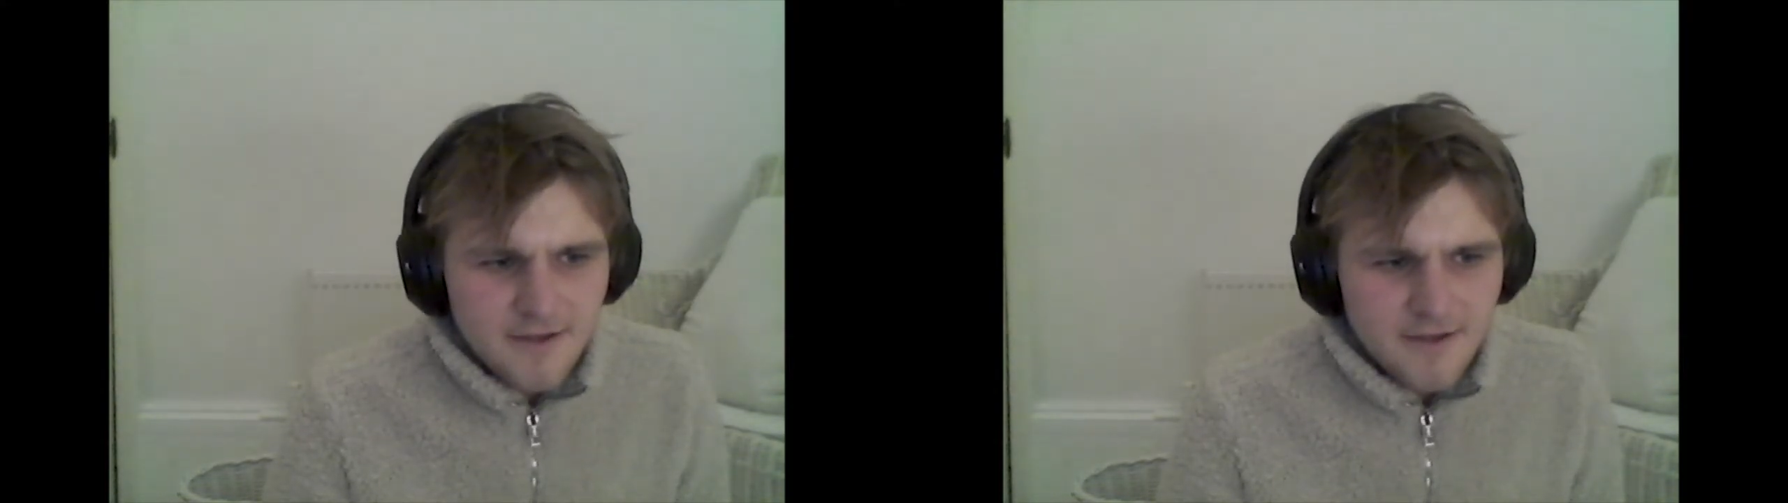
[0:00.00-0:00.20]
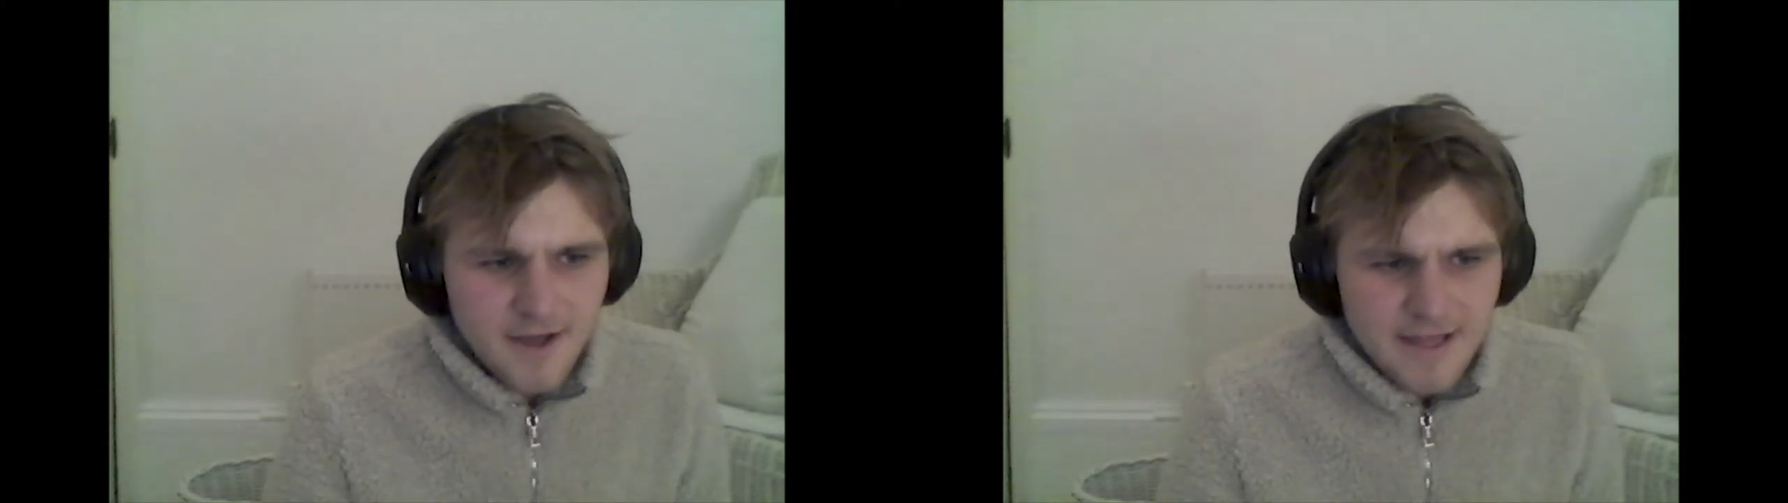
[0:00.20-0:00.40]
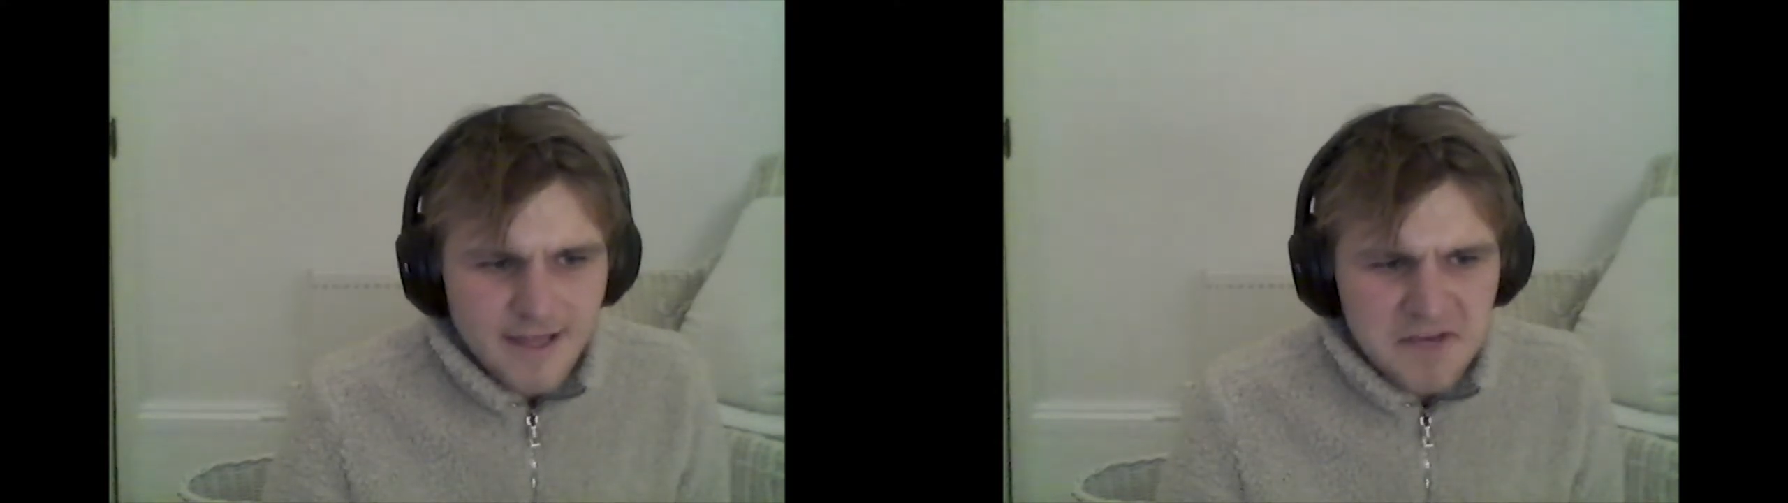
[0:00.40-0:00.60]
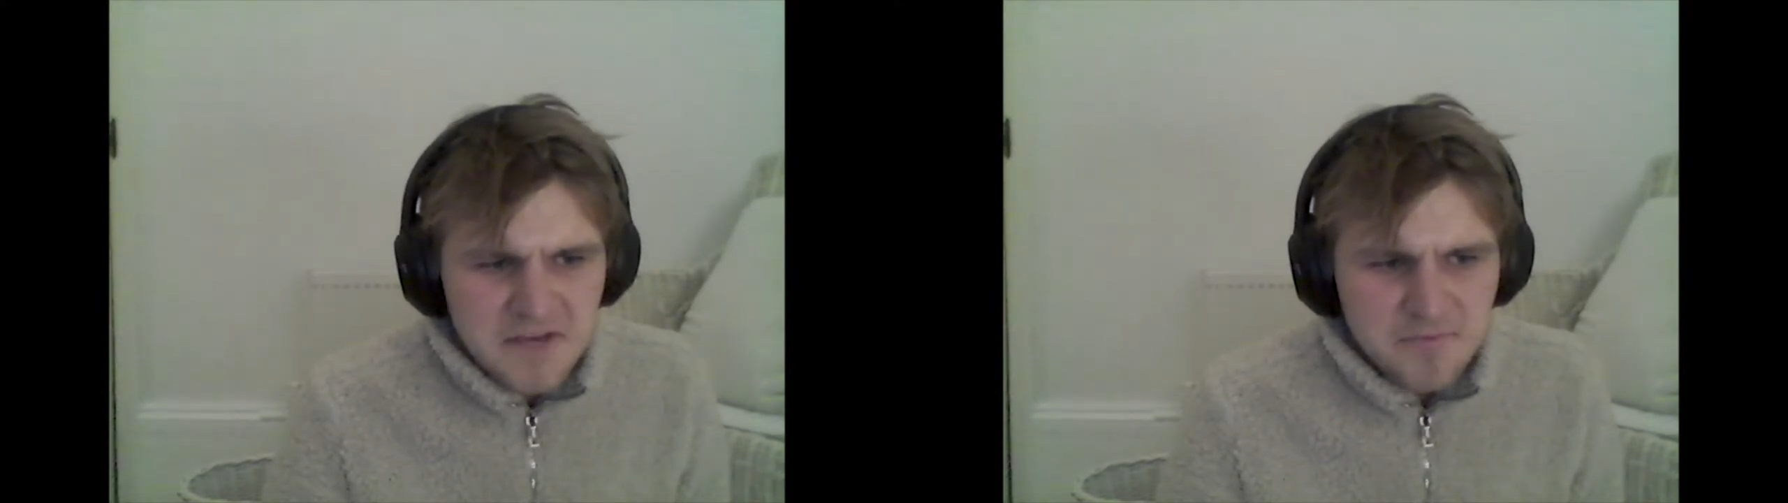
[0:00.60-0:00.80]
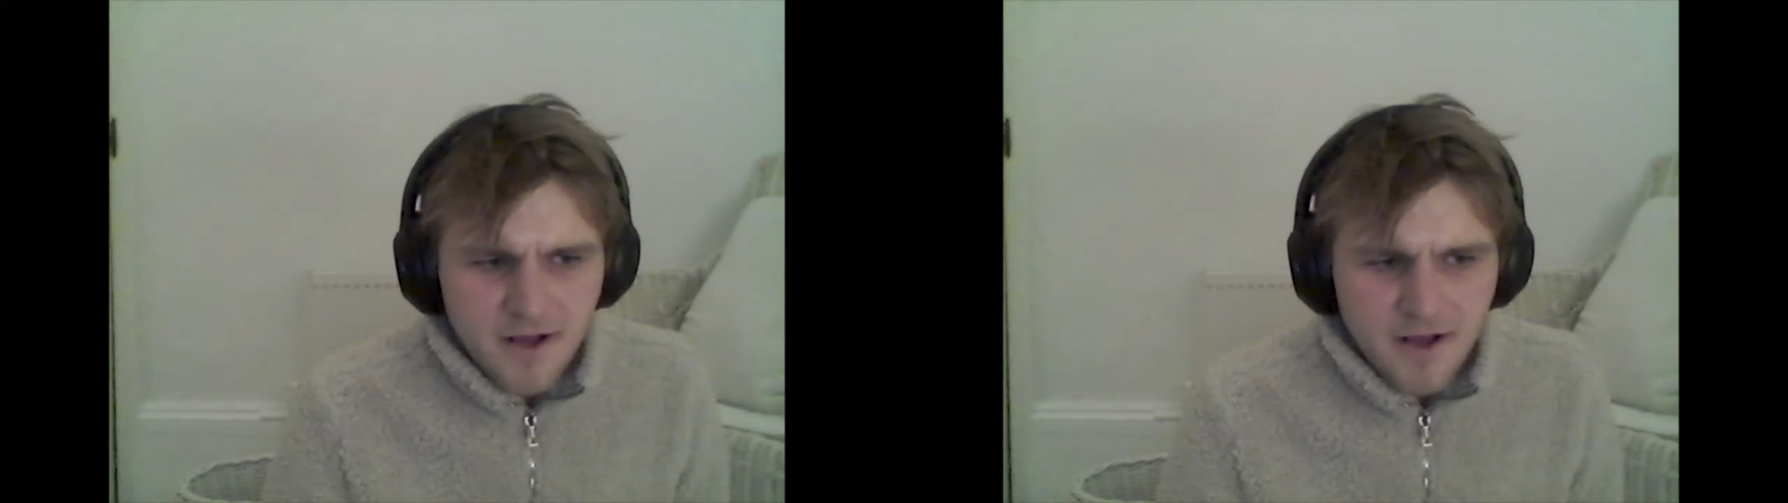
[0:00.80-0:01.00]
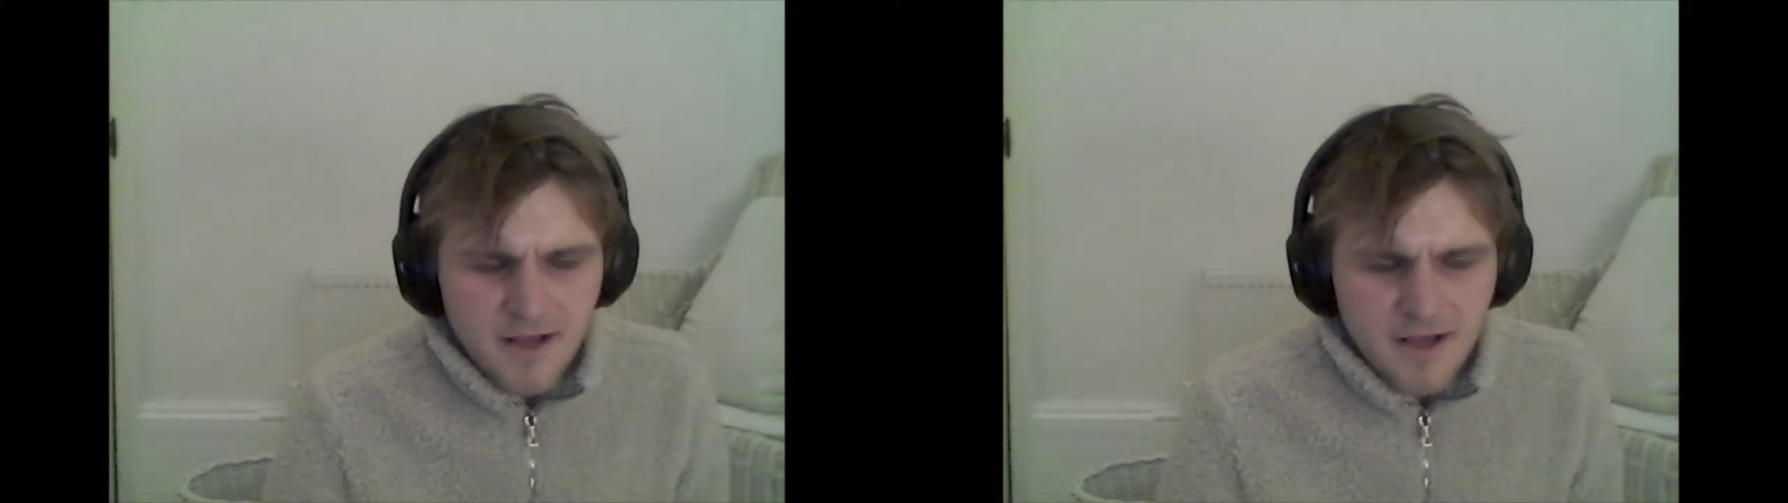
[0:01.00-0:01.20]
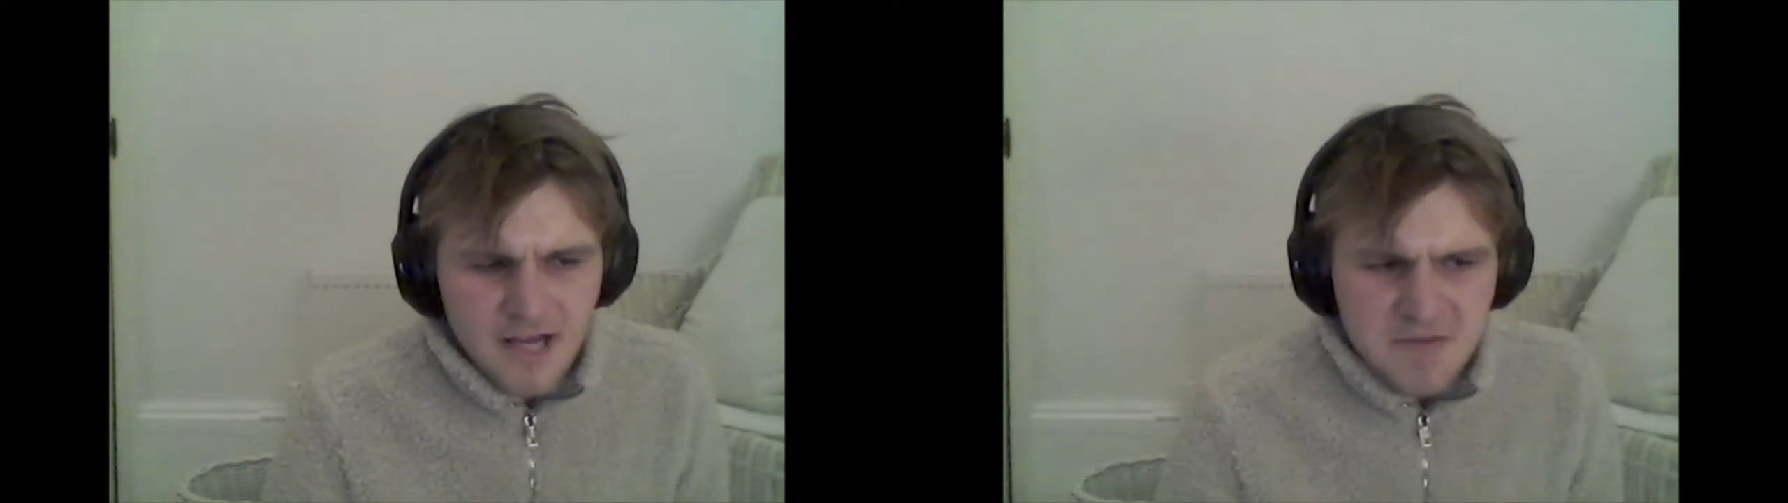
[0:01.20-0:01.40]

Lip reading: guy here, but